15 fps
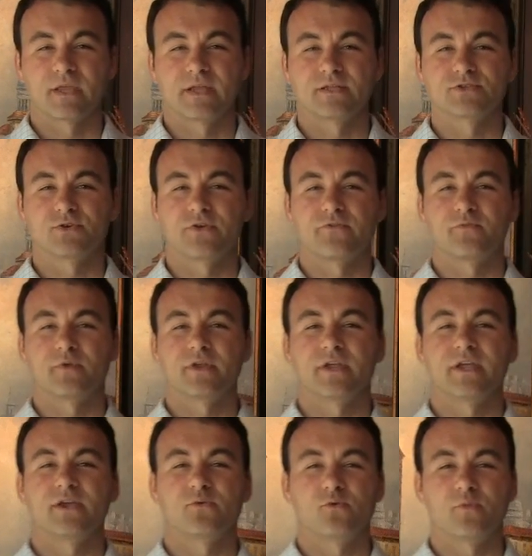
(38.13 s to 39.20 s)
And so
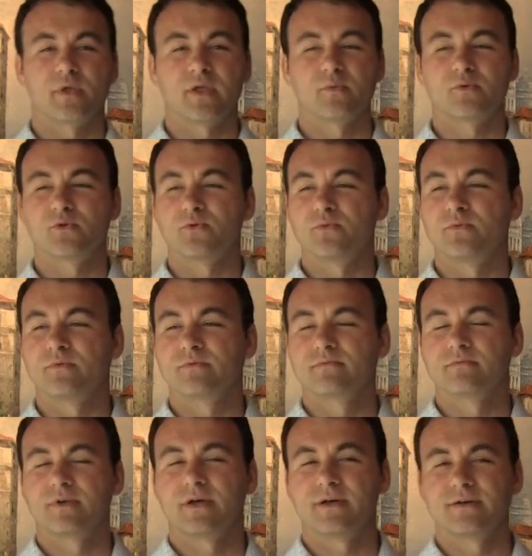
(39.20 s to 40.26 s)
everybody here will be able to
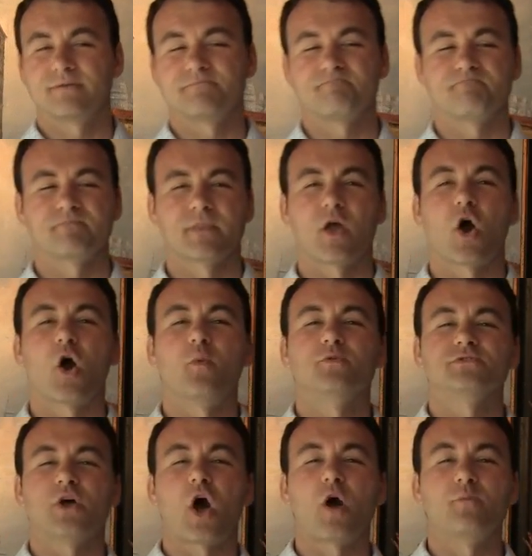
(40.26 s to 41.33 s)

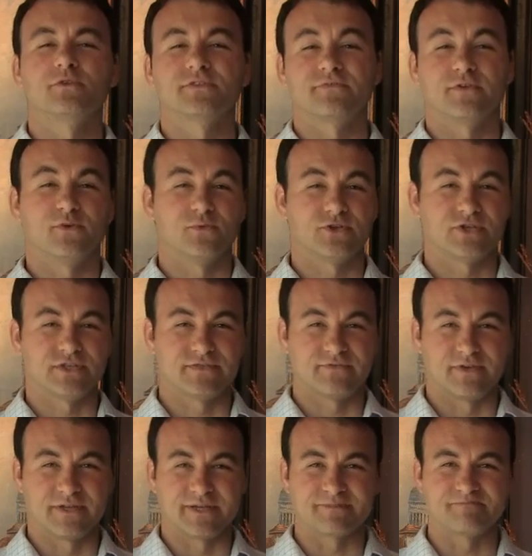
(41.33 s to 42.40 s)
almost feel what she's
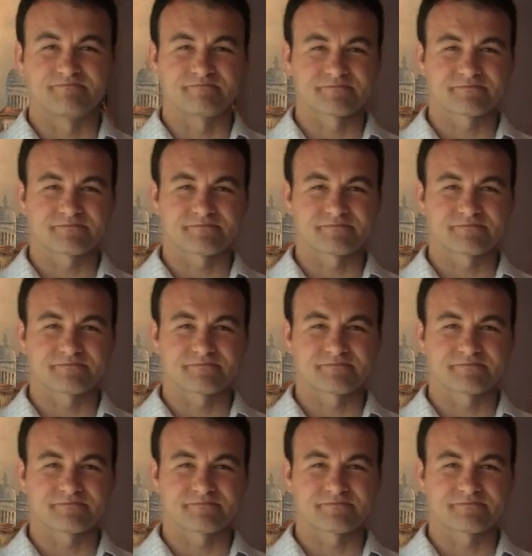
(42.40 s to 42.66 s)
feeling.